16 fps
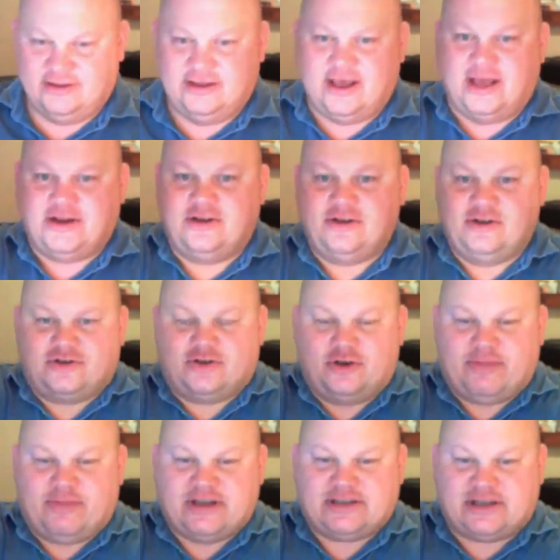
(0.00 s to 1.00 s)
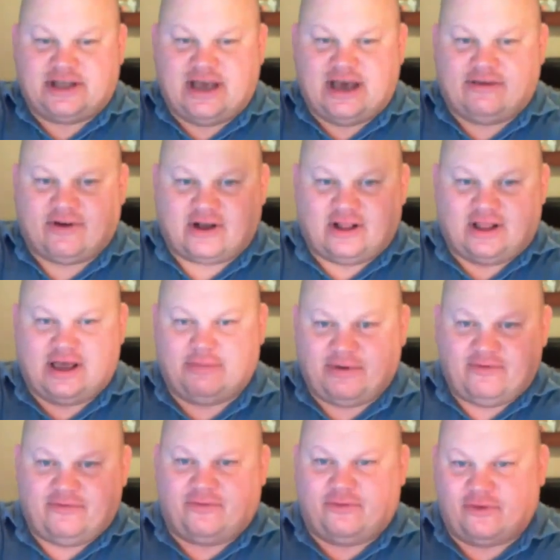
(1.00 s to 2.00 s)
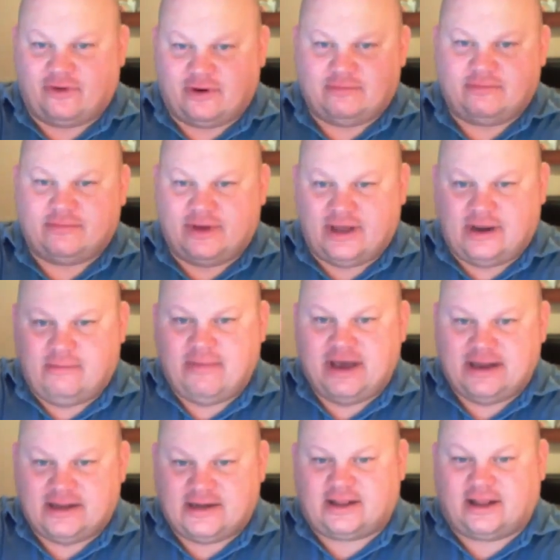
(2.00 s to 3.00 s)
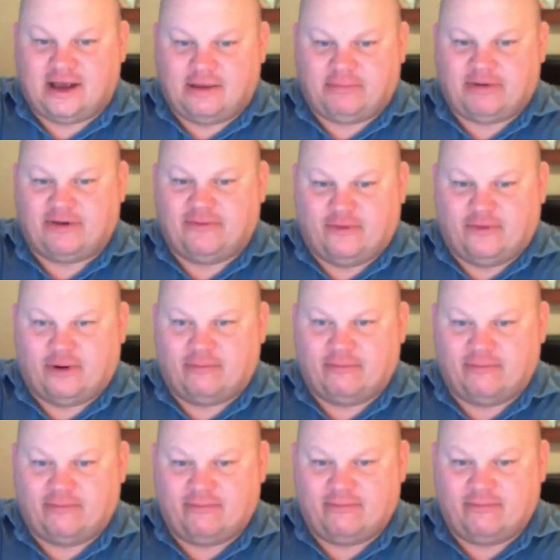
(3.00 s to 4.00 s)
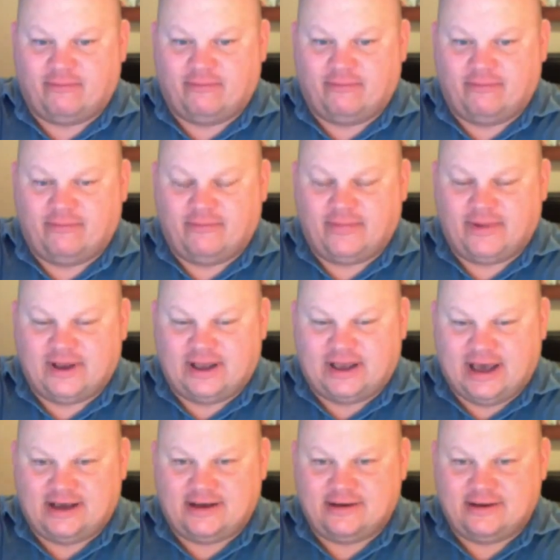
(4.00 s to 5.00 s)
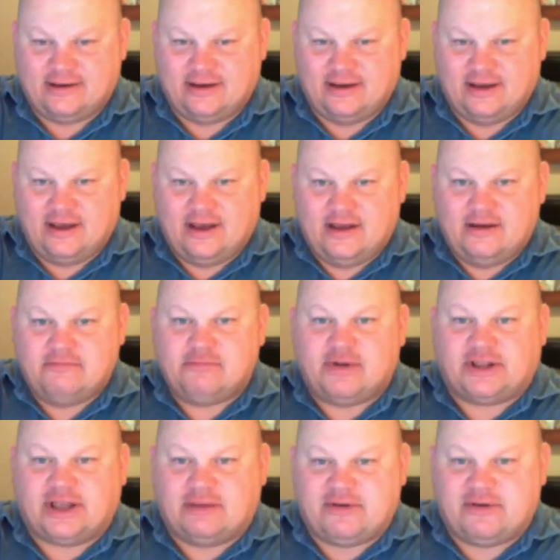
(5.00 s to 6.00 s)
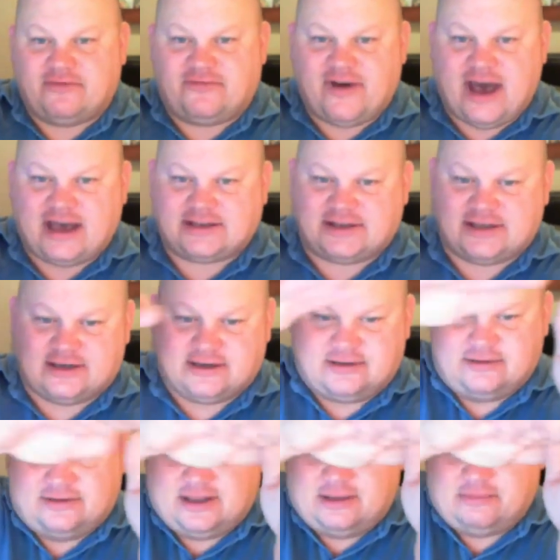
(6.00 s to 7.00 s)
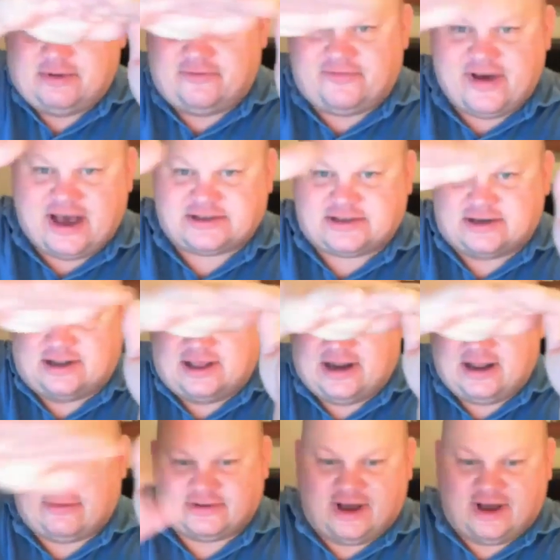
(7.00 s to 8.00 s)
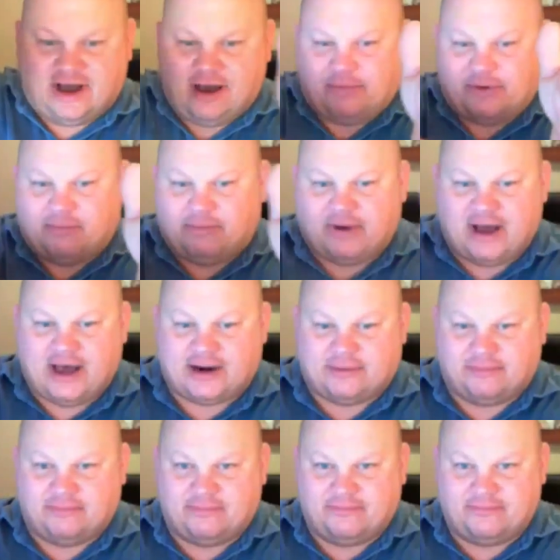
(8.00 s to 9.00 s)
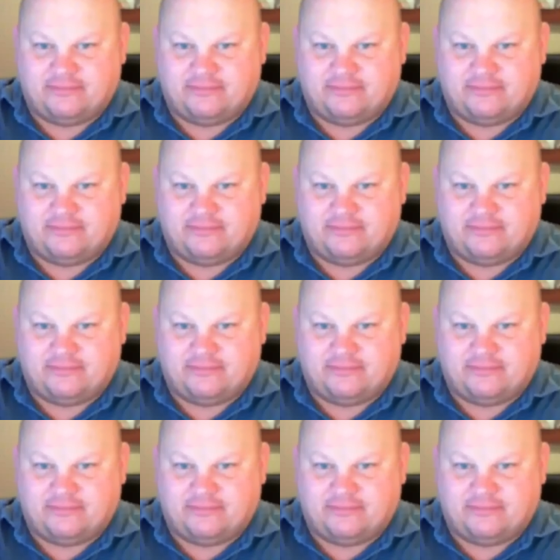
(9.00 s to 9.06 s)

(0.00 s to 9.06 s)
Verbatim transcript: And you, you, so you basically have a clamping form and a mated clamping form. Okay. Yeah. But they'd be oh. fastened. They'd be fastened. They'd have a top and a bottom.